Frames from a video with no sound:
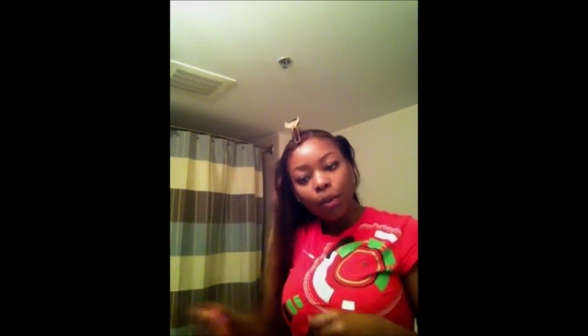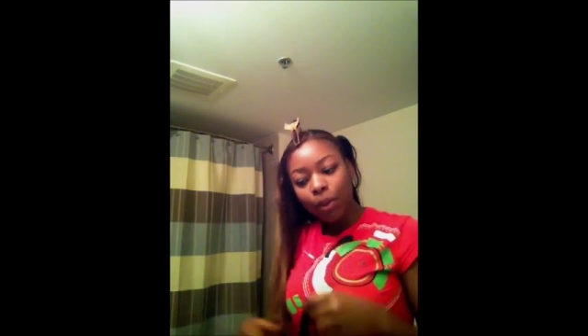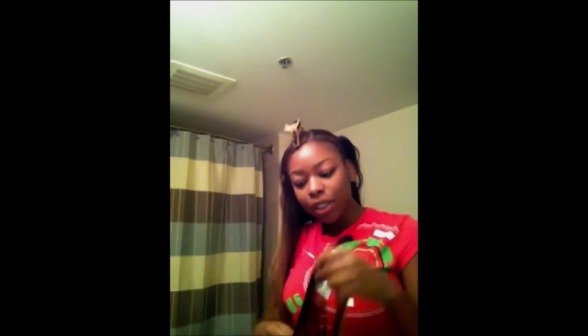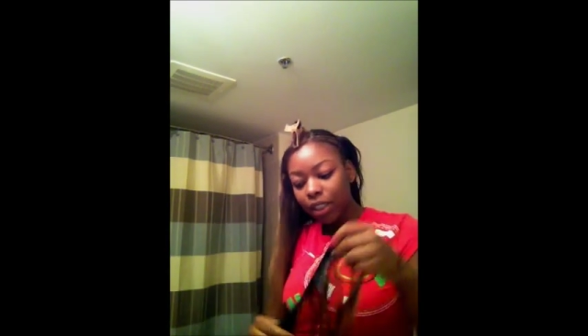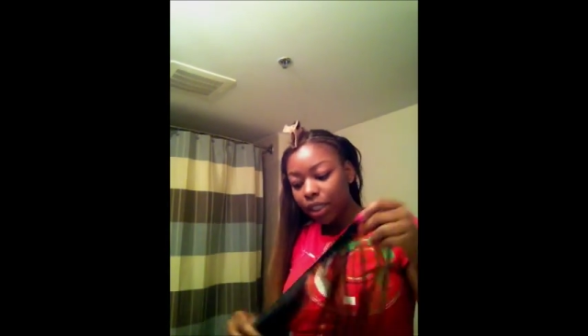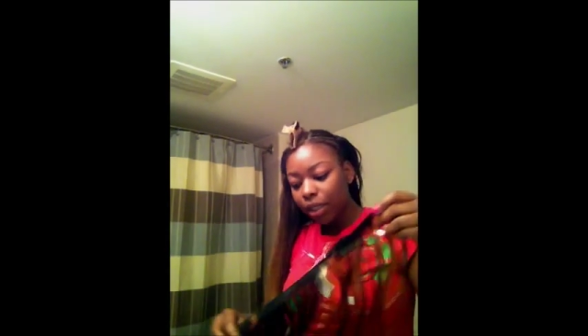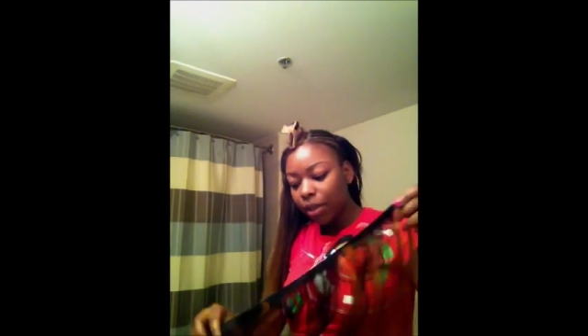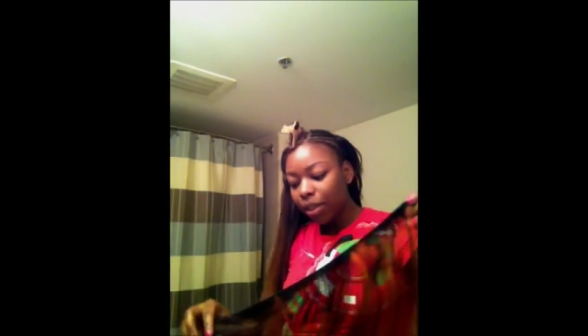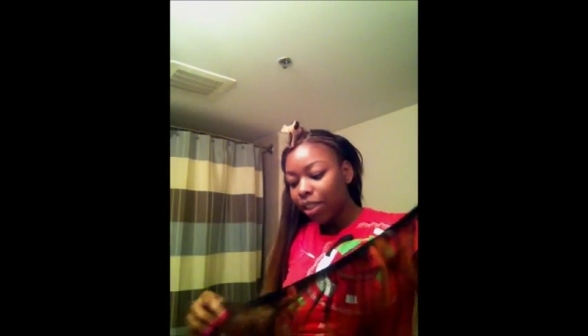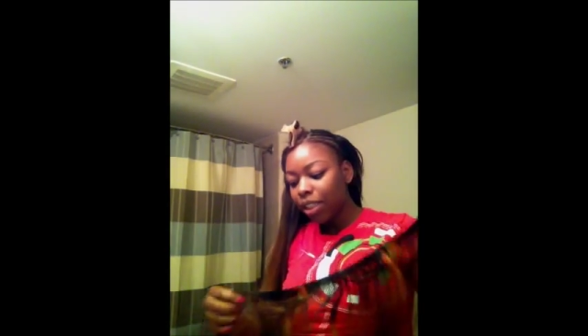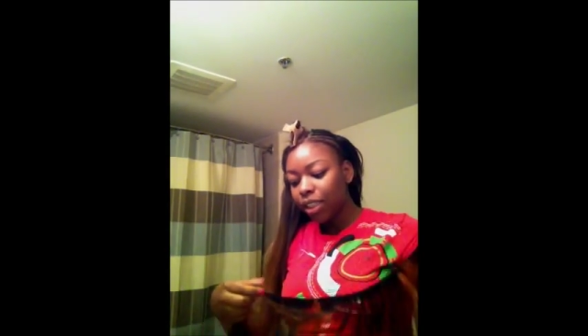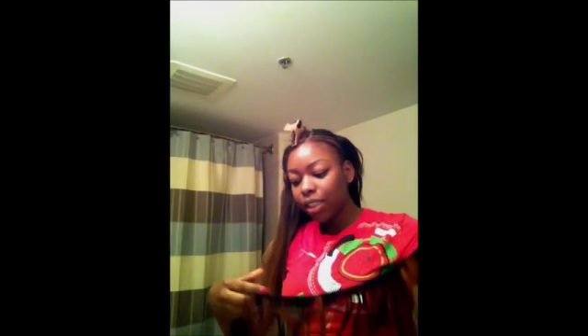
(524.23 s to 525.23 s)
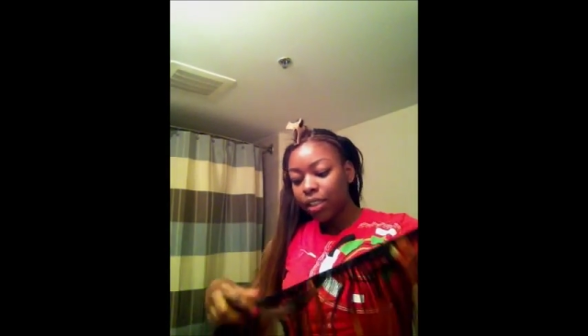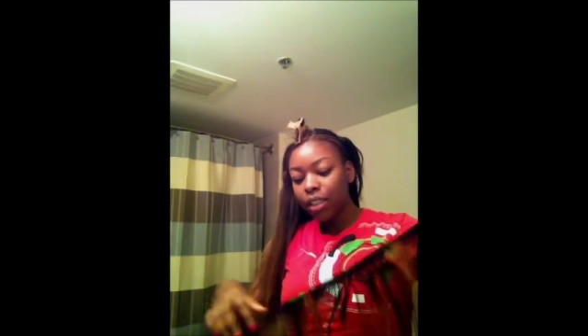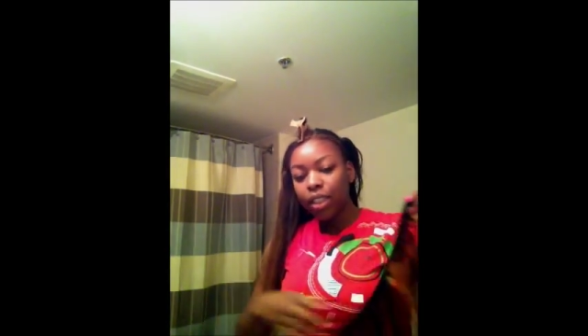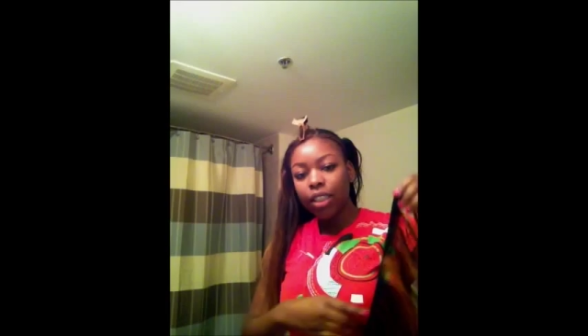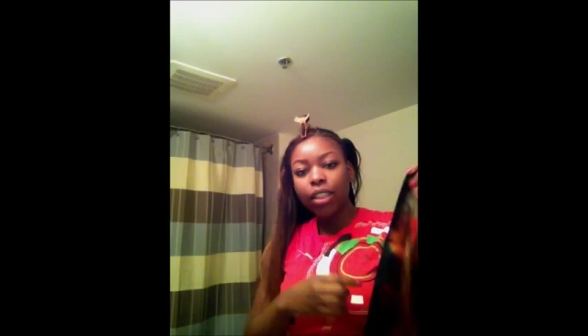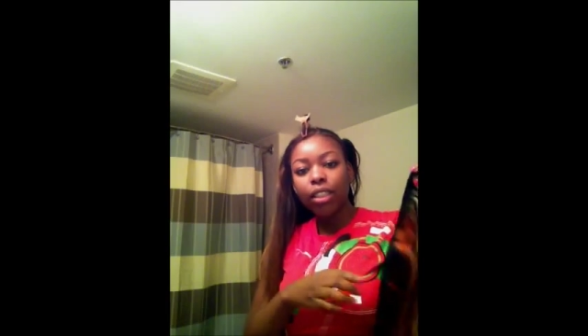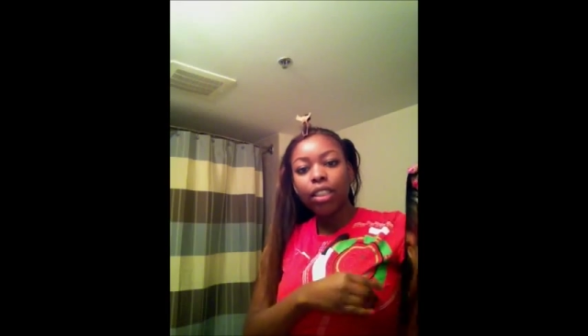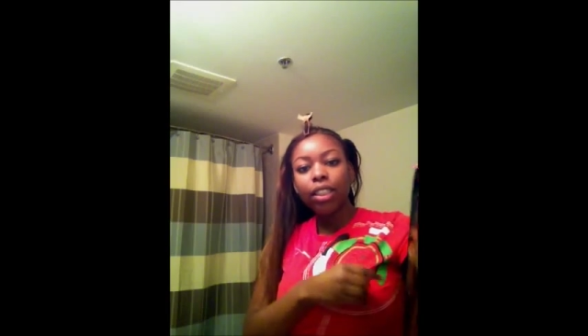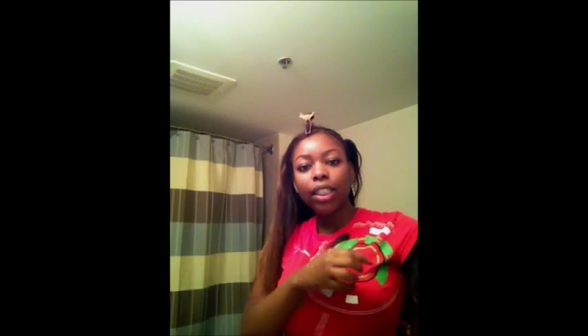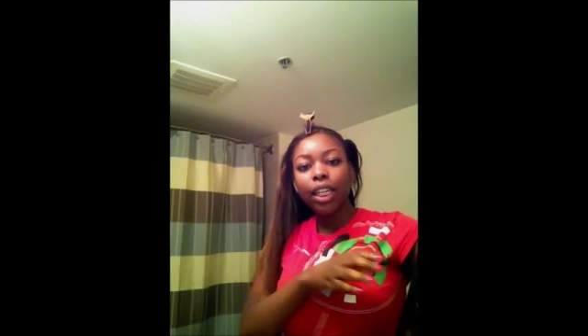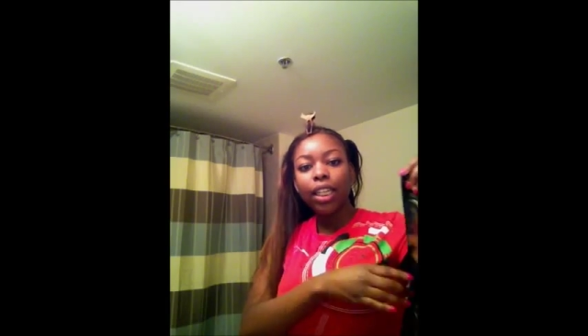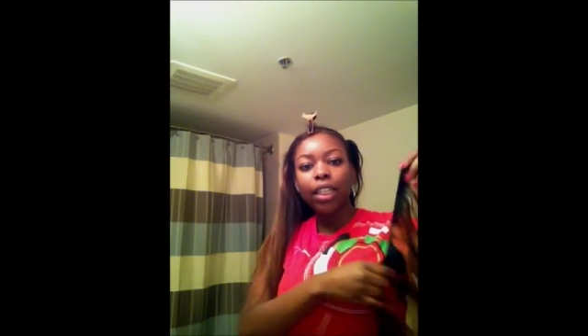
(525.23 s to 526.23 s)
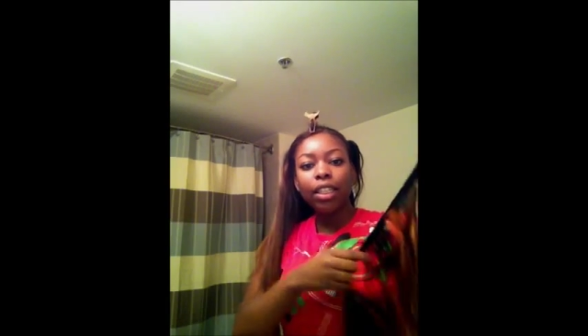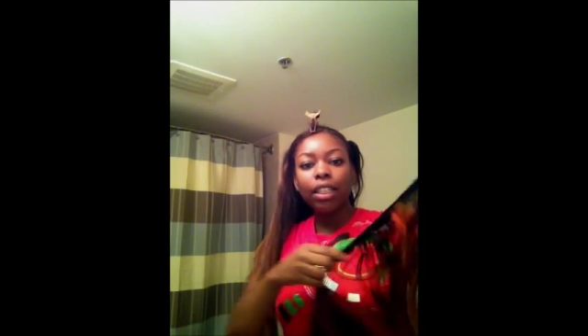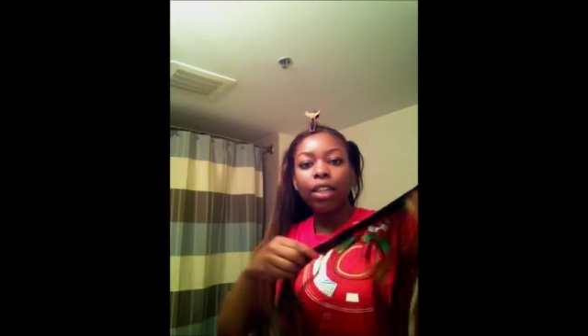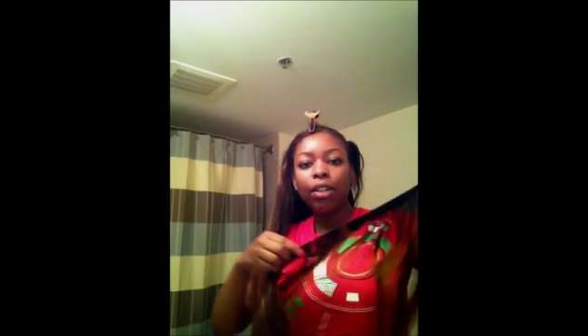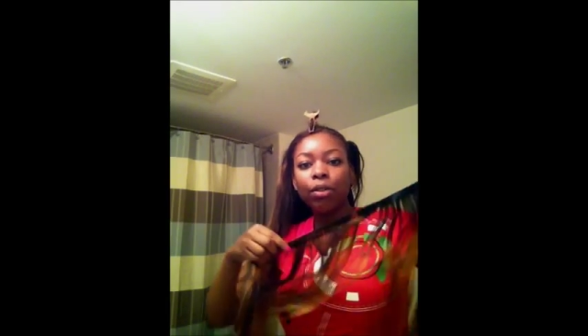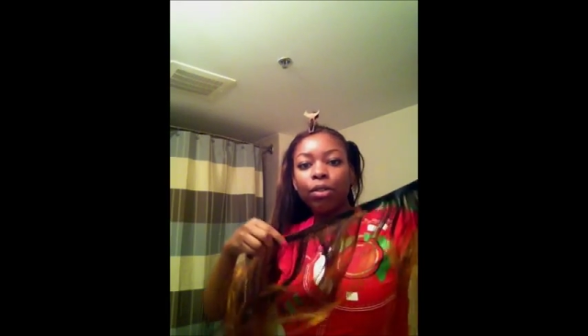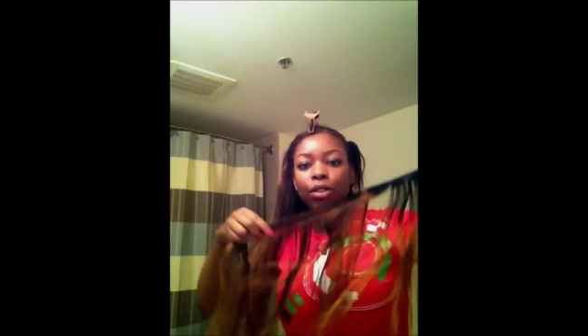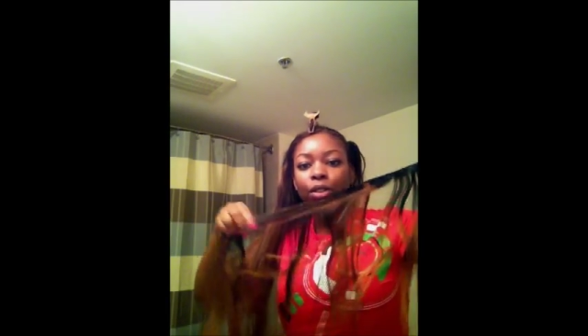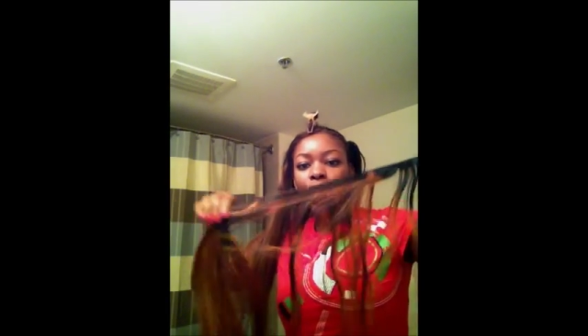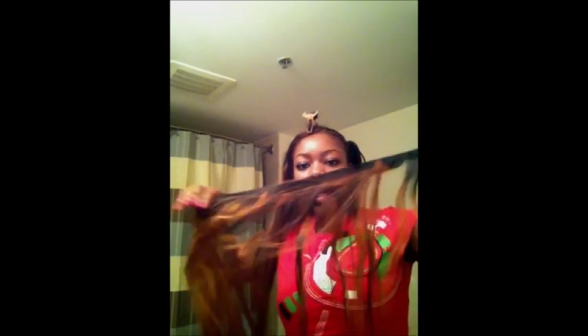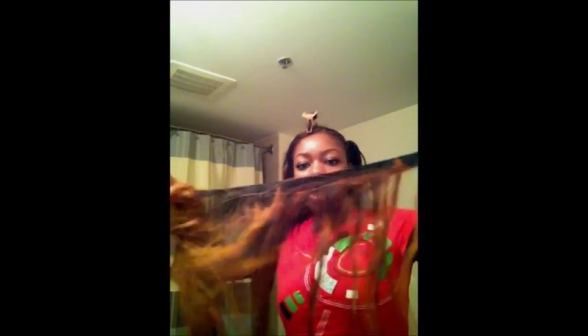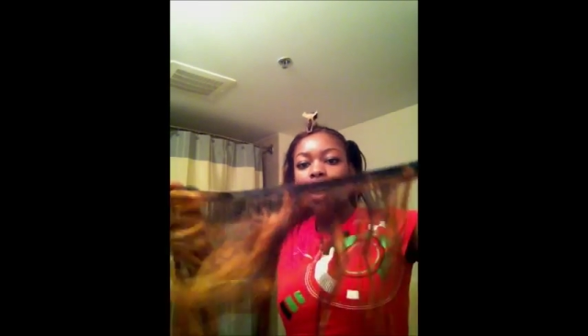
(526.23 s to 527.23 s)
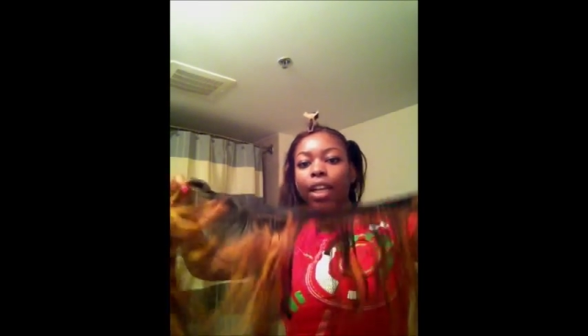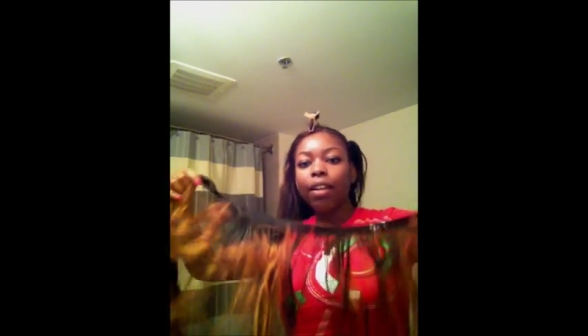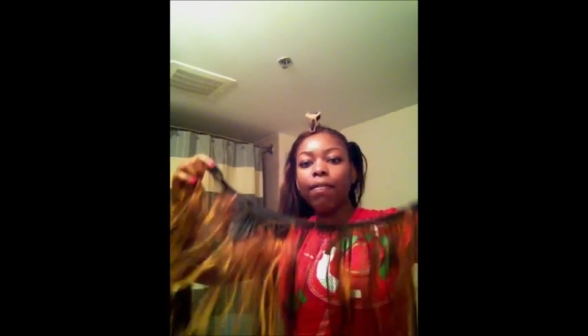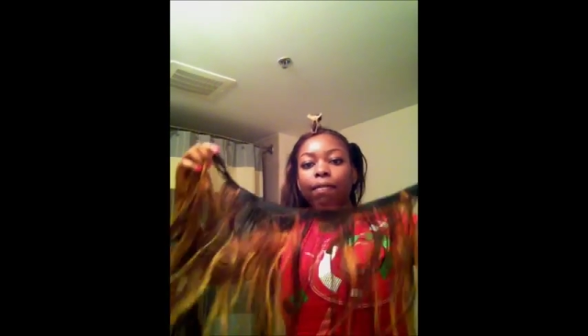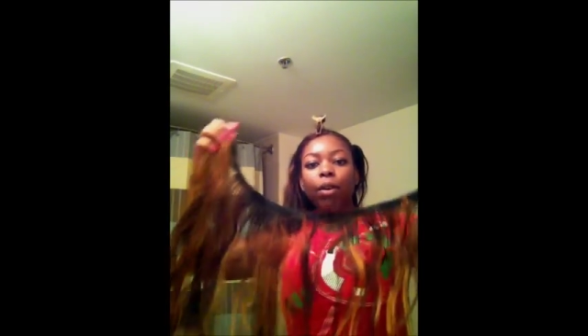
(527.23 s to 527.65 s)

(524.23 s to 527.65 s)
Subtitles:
which is just taking the whole track and